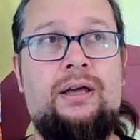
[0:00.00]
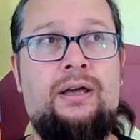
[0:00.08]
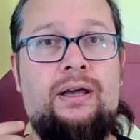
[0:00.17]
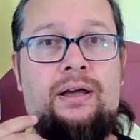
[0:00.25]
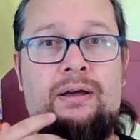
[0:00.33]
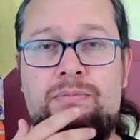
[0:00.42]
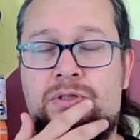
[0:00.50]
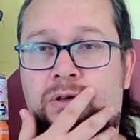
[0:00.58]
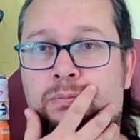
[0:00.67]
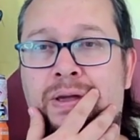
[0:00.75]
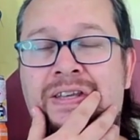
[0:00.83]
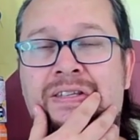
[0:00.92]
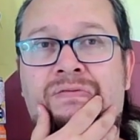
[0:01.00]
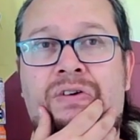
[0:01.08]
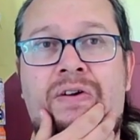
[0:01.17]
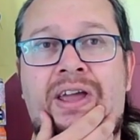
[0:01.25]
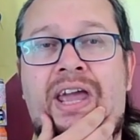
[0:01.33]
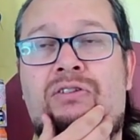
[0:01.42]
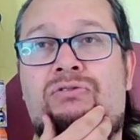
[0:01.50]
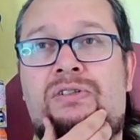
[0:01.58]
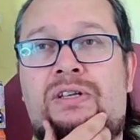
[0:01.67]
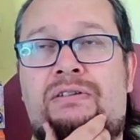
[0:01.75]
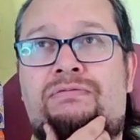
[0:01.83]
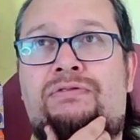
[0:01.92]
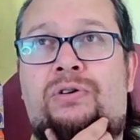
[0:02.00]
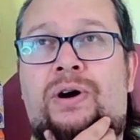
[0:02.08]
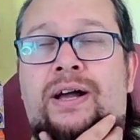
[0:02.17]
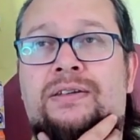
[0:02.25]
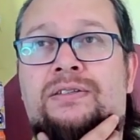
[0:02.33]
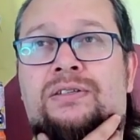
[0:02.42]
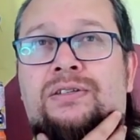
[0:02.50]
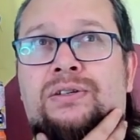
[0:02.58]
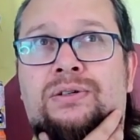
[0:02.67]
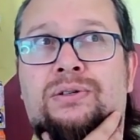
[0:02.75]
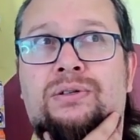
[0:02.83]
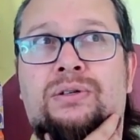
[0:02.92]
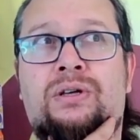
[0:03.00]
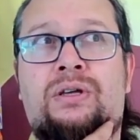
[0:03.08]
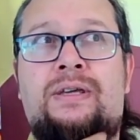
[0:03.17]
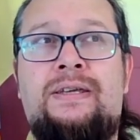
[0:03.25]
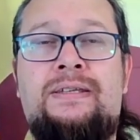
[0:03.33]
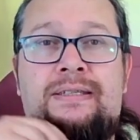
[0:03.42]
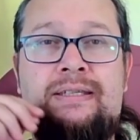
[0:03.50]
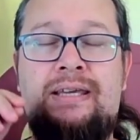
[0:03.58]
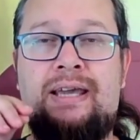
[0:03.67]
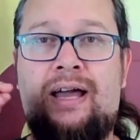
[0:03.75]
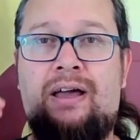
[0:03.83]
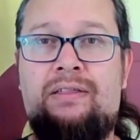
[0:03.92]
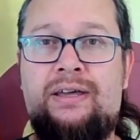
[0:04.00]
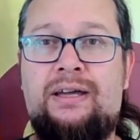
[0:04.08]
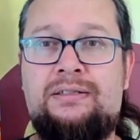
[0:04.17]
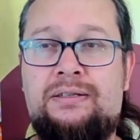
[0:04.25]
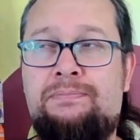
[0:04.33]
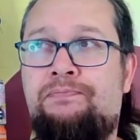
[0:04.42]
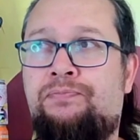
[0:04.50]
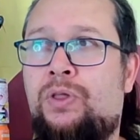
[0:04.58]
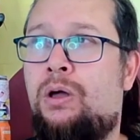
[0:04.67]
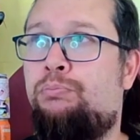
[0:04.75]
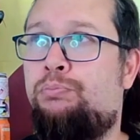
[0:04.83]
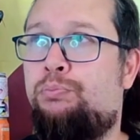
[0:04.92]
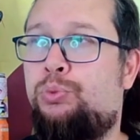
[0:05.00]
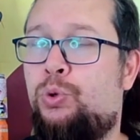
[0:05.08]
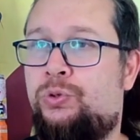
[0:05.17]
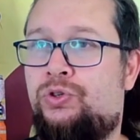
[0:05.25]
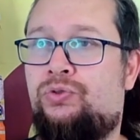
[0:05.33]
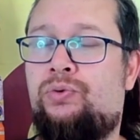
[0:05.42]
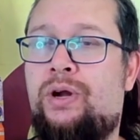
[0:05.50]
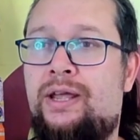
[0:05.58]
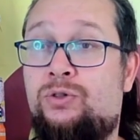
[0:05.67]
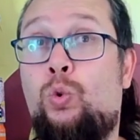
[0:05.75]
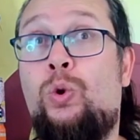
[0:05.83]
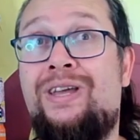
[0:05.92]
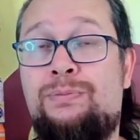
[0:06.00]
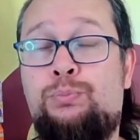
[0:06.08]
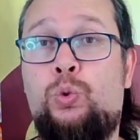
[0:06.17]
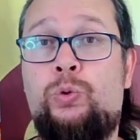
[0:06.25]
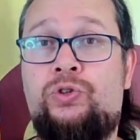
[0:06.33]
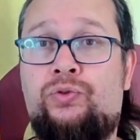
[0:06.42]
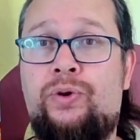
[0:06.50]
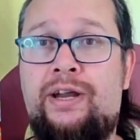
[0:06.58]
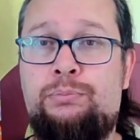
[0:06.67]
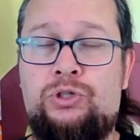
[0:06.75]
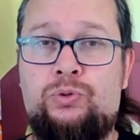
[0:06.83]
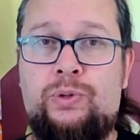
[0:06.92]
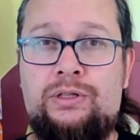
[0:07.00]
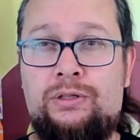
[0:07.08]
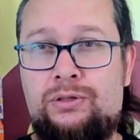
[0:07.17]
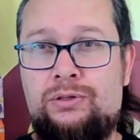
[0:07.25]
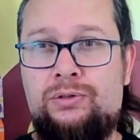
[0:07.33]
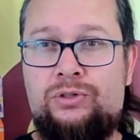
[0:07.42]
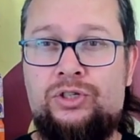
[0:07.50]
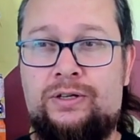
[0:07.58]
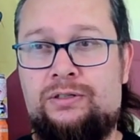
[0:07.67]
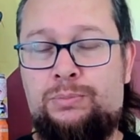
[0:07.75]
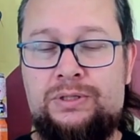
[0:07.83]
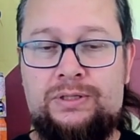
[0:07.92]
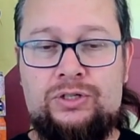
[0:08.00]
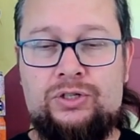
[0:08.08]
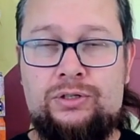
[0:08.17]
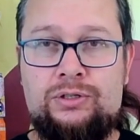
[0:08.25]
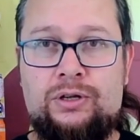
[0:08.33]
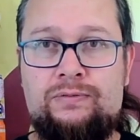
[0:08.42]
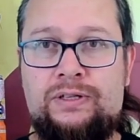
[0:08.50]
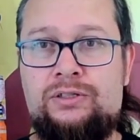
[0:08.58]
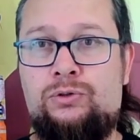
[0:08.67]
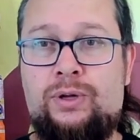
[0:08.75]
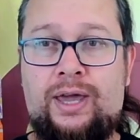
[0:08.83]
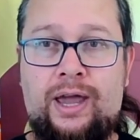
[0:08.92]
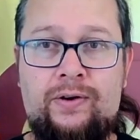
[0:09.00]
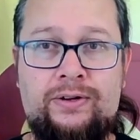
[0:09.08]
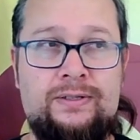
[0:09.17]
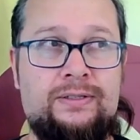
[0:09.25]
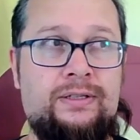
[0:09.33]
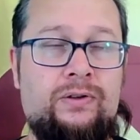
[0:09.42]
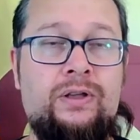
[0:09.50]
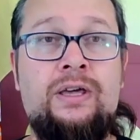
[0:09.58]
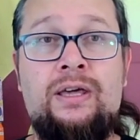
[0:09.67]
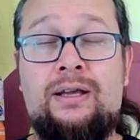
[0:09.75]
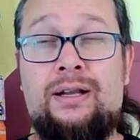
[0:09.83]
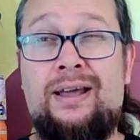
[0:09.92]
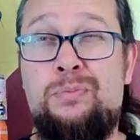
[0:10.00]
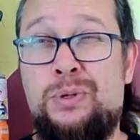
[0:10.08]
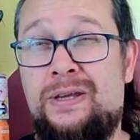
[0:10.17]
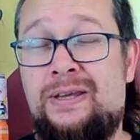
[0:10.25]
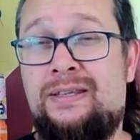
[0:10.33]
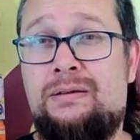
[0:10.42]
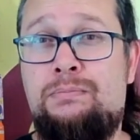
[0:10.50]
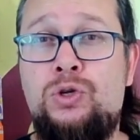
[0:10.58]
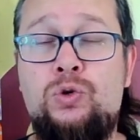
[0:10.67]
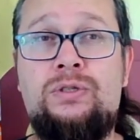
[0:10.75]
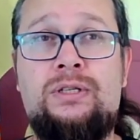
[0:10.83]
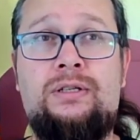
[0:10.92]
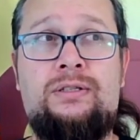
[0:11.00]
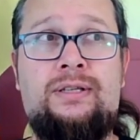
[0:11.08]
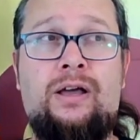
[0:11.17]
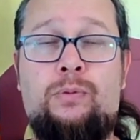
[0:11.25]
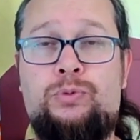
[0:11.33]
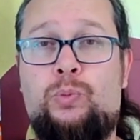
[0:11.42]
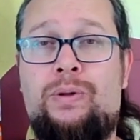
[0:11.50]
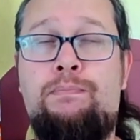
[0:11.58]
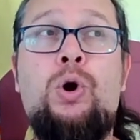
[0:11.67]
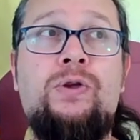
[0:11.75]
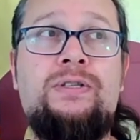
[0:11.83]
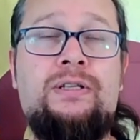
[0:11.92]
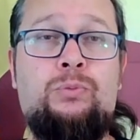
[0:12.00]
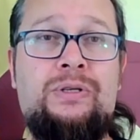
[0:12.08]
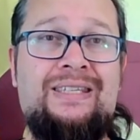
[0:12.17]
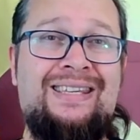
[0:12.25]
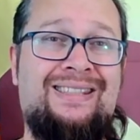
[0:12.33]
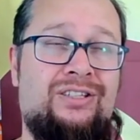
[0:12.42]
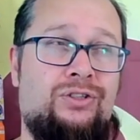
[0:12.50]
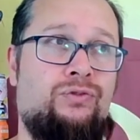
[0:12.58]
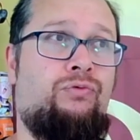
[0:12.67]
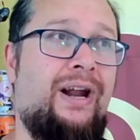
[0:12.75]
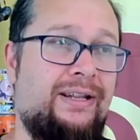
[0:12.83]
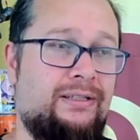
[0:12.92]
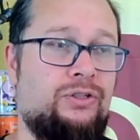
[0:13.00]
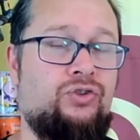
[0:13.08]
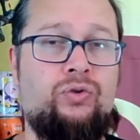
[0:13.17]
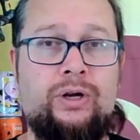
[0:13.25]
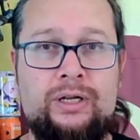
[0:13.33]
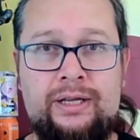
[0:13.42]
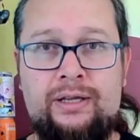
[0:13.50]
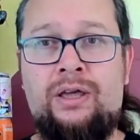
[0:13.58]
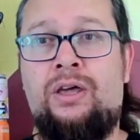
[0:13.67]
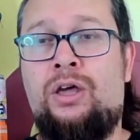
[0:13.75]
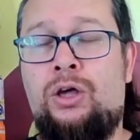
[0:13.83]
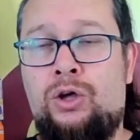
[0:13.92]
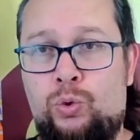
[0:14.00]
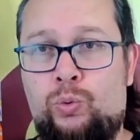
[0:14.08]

Um, so it makes it very interesting for us to see how that portrays or is portrayed between the two juxtapositions of these two characters. Now, Calliope is a muse and has helped the one person, and we see this writer struggling who